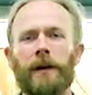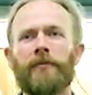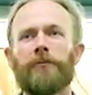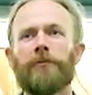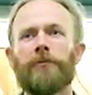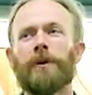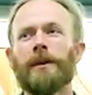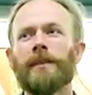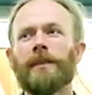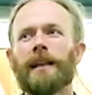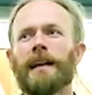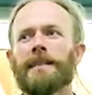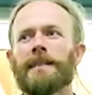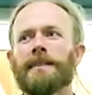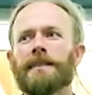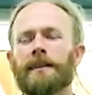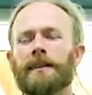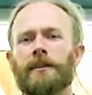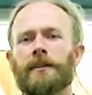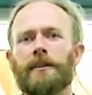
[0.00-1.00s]
have one
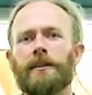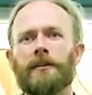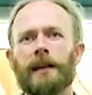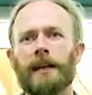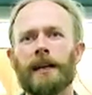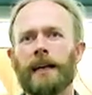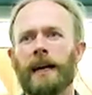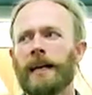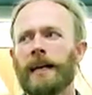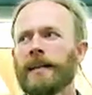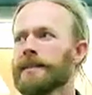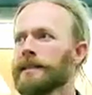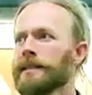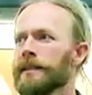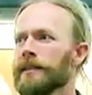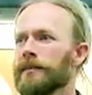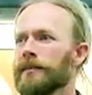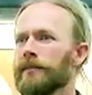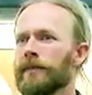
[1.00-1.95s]
last little like exit